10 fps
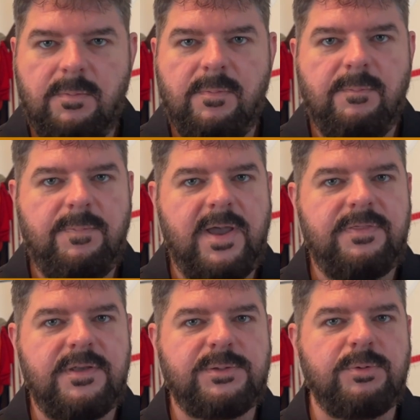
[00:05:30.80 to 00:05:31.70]

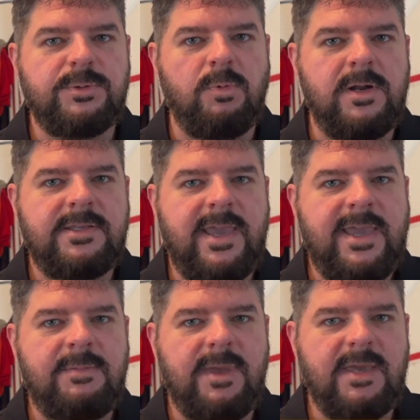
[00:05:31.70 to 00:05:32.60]
But this was one
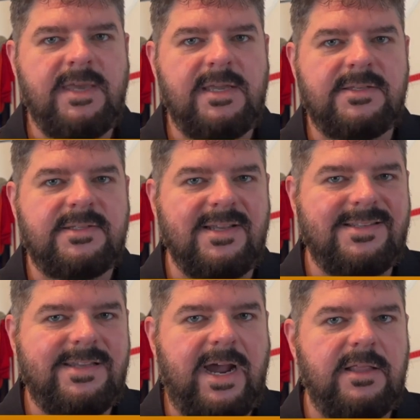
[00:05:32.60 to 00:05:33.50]
game against a
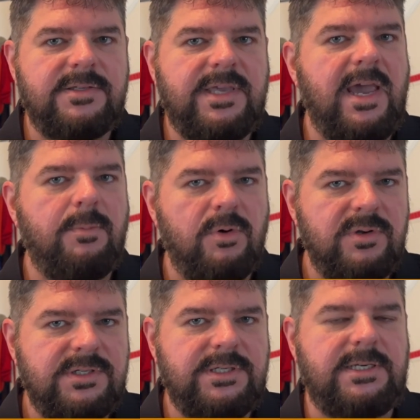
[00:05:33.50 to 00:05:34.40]
Dallas
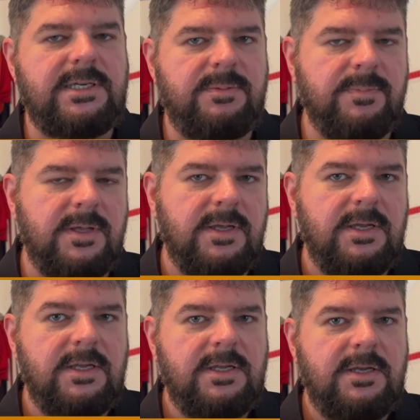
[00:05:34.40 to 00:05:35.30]
Cowboys team
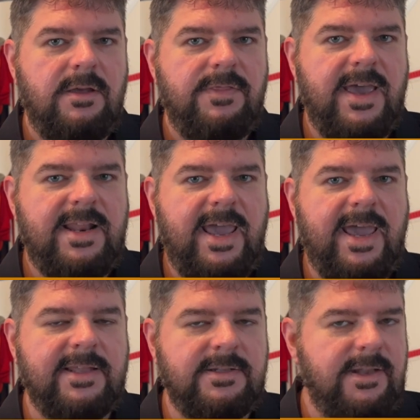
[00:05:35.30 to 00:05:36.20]
that
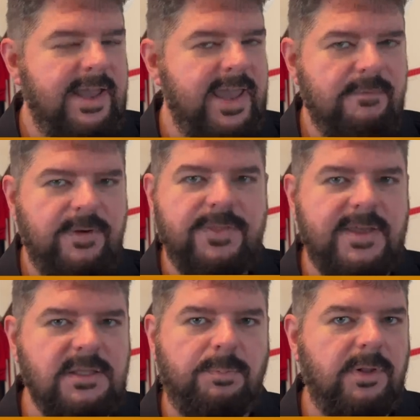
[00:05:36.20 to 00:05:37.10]
had
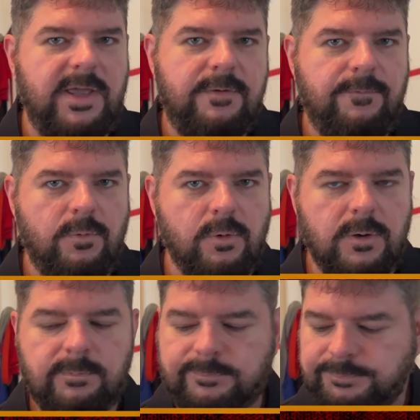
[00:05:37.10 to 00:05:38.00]
everything to play
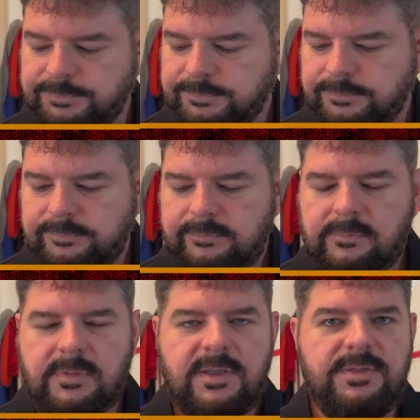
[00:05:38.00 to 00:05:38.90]
for.
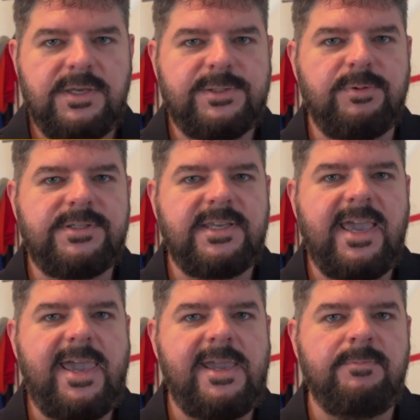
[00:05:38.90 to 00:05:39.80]
This was a
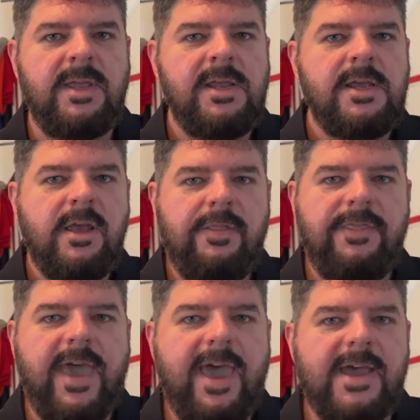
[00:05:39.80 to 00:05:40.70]
game
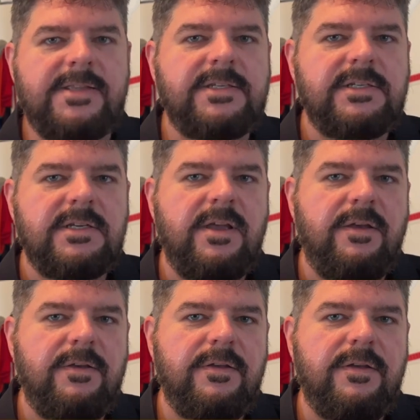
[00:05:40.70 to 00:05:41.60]
that
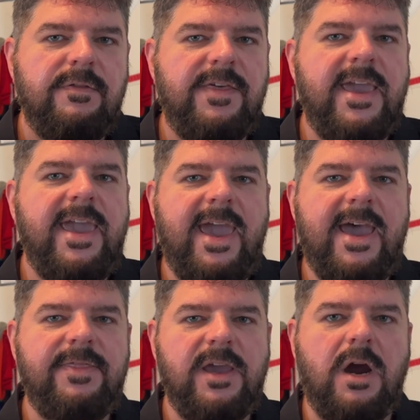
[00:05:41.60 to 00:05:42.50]
they
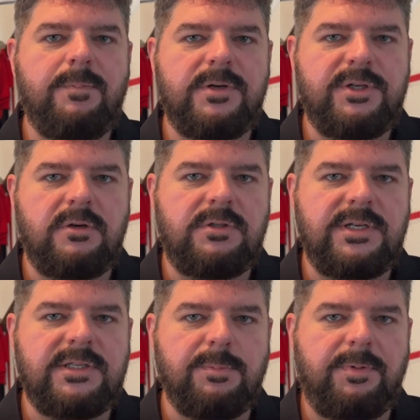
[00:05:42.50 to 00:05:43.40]
had the
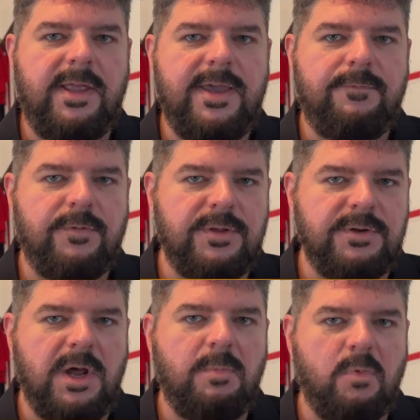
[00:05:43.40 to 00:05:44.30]
opportunity to play for the
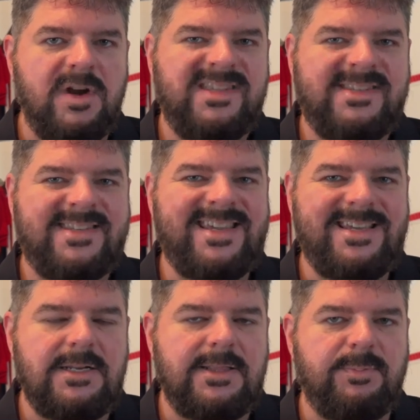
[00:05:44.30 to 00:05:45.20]
number one
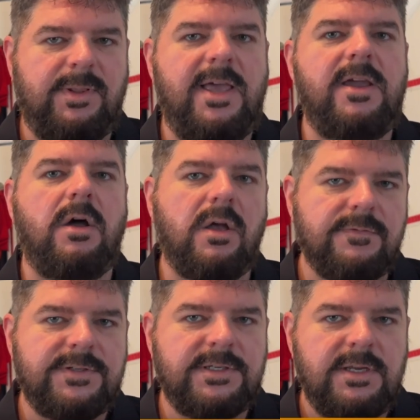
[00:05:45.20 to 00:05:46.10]
seed in the
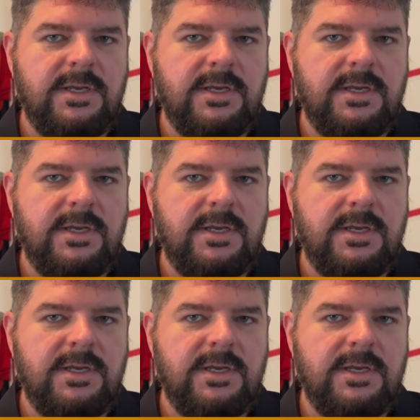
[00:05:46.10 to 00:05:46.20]
playoffs.